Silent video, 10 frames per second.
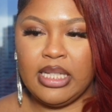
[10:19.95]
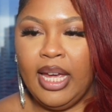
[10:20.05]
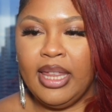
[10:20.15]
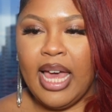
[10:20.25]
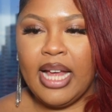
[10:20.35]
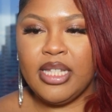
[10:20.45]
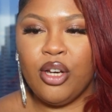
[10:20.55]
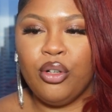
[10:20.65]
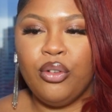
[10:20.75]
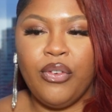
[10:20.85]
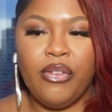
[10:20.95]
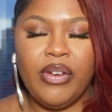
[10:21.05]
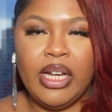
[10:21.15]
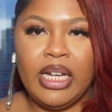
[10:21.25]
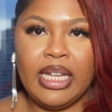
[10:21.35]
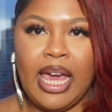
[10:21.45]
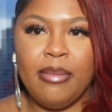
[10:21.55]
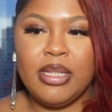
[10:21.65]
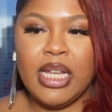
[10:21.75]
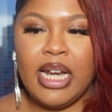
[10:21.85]
And that total for fun
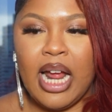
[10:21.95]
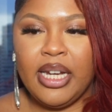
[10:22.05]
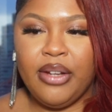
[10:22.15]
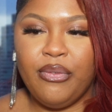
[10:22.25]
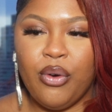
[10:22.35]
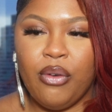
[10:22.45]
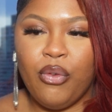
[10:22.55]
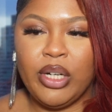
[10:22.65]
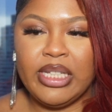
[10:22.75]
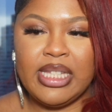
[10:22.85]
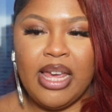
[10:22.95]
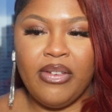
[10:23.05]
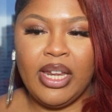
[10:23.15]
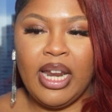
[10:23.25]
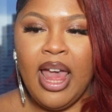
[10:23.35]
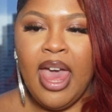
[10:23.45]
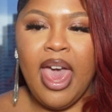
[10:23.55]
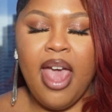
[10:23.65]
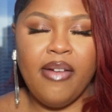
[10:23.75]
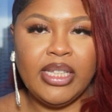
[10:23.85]
came to $94.47.
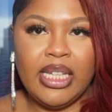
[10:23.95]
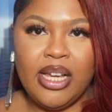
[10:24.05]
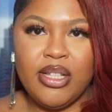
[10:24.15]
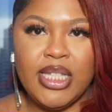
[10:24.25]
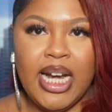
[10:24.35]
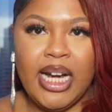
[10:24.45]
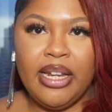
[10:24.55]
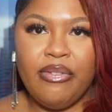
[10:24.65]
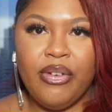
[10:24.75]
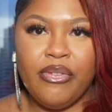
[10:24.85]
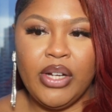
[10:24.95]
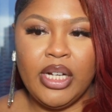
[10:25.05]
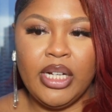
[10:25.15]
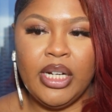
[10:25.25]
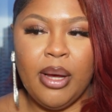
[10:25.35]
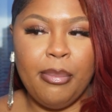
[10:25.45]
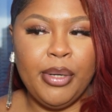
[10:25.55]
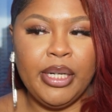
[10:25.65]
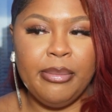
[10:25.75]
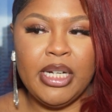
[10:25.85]
Everything else that I did for fun,
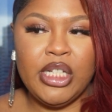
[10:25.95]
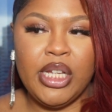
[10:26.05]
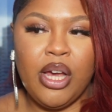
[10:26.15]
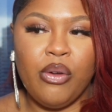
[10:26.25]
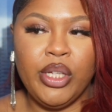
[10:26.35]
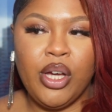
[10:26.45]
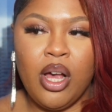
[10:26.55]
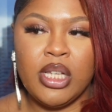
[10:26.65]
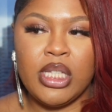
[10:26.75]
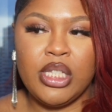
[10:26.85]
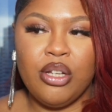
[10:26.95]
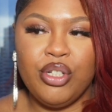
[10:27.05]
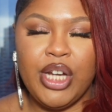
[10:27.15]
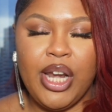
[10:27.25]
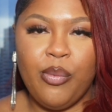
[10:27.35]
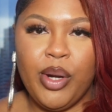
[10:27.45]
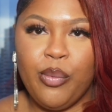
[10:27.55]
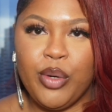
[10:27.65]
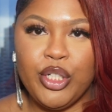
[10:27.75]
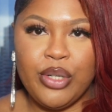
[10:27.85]
pretty much the only costs associated with
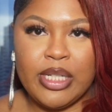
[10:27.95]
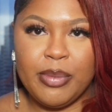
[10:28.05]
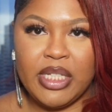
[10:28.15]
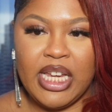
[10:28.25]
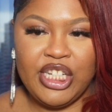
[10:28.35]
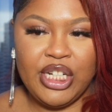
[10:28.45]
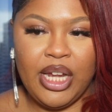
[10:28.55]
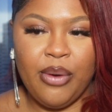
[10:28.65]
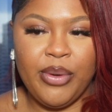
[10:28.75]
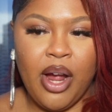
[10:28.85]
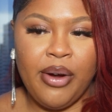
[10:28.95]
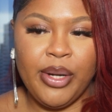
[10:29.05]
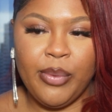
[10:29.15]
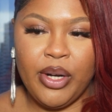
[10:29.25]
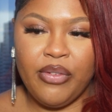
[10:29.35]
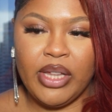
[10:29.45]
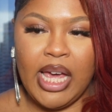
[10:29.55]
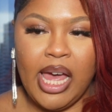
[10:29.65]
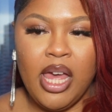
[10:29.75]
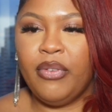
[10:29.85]
it were transportation, and we already went over that.